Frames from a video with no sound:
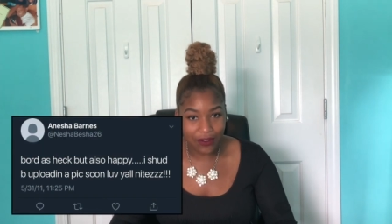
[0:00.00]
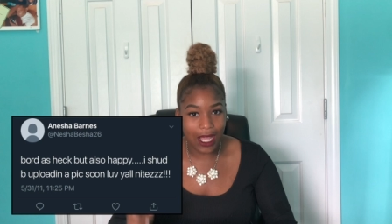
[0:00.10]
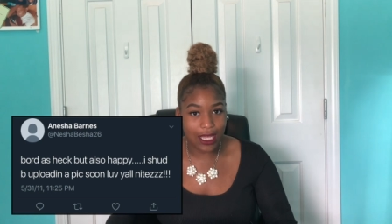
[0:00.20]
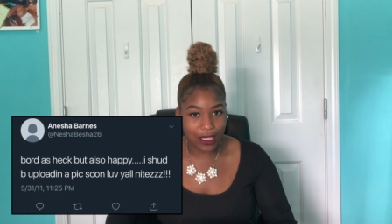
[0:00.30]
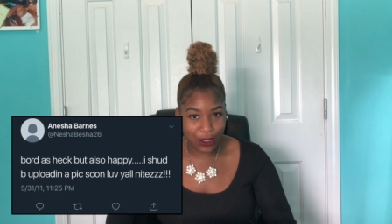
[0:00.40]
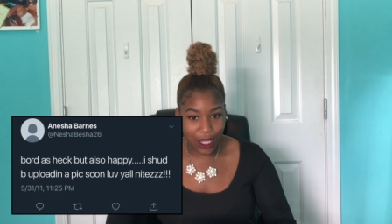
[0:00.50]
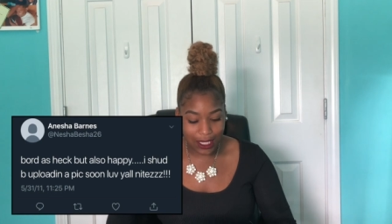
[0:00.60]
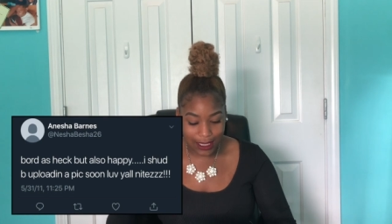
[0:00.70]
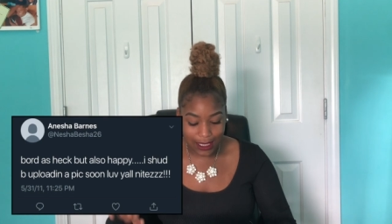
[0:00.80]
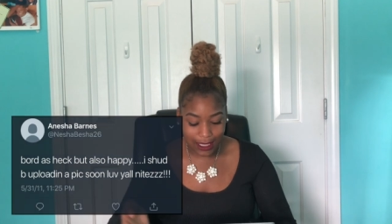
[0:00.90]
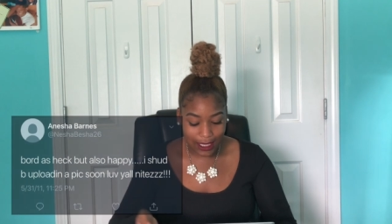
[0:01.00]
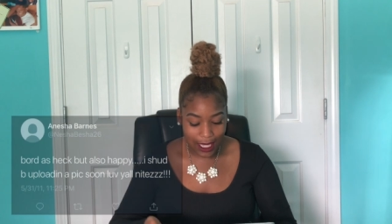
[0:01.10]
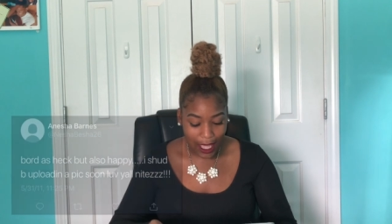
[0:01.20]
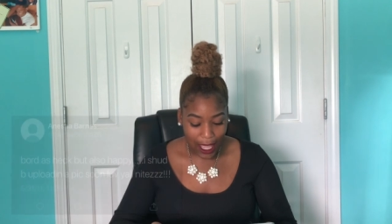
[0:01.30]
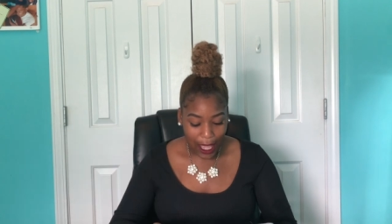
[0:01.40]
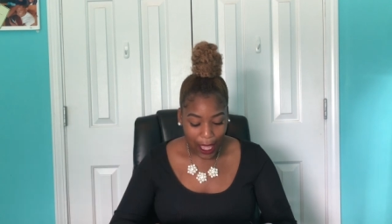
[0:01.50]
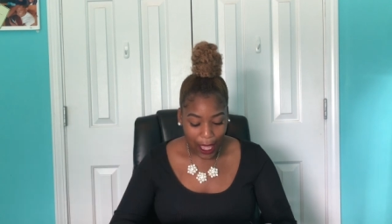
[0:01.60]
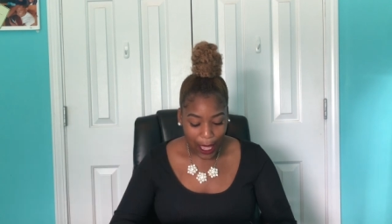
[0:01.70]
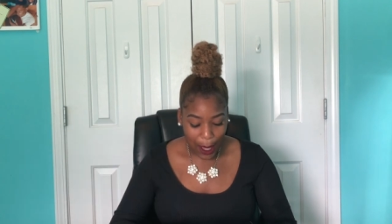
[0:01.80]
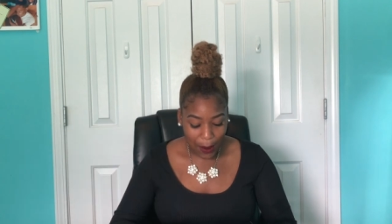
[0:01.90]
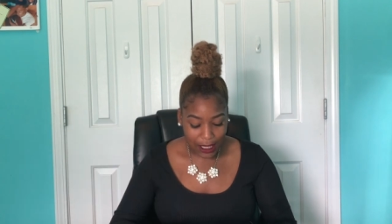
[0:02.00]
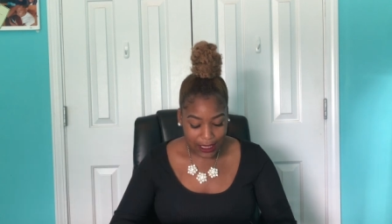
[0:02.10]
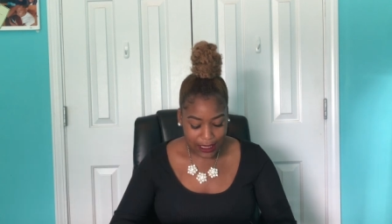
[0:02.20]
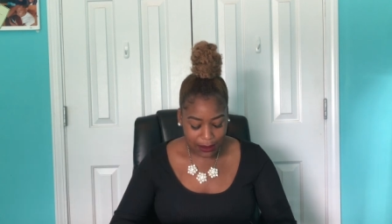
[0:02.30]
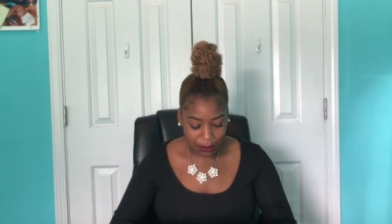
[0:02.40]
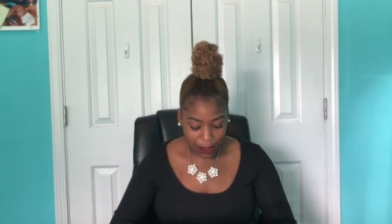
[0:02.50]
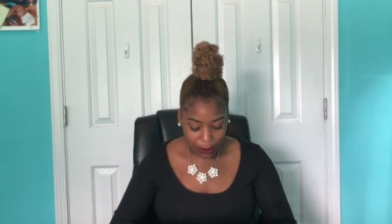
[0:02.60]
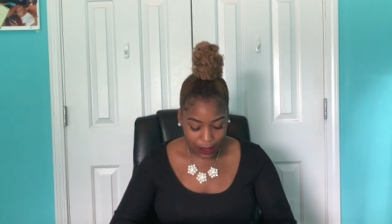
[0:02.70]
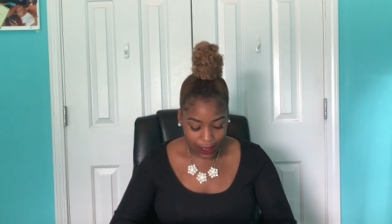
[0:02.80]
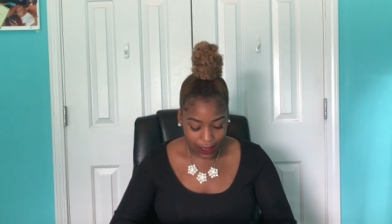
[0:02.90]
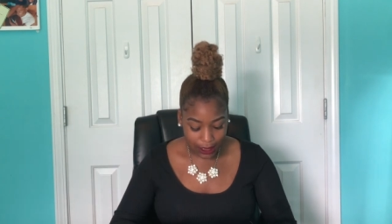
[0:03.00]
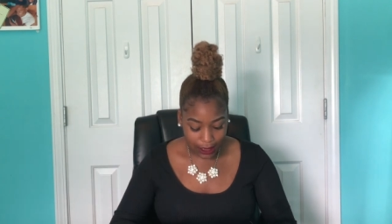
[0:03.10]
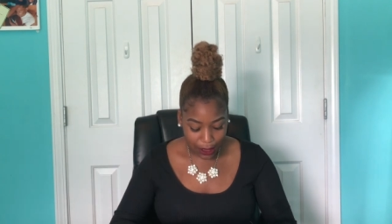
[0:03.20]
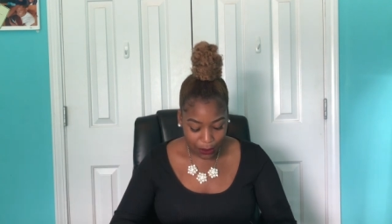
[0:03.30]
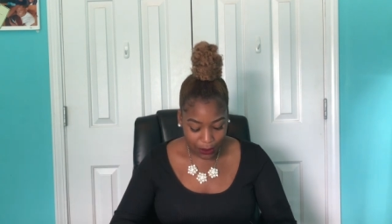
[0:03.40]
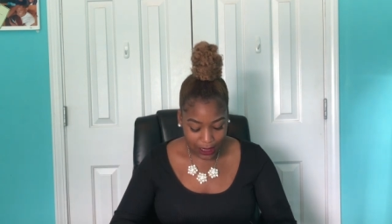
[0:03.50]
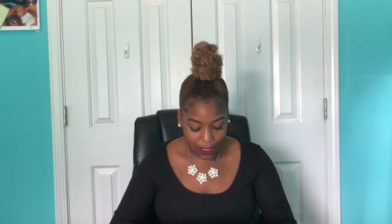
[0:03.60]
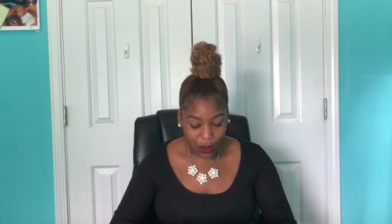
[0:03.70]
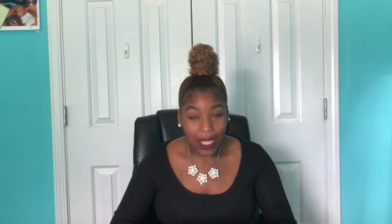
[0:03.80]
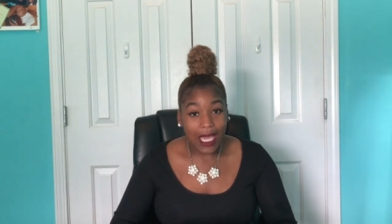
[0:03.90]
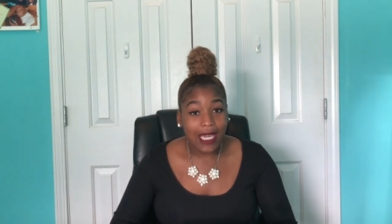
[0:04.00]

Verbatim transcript: Like, do y'all see how I spelled it? Like, what was I doing?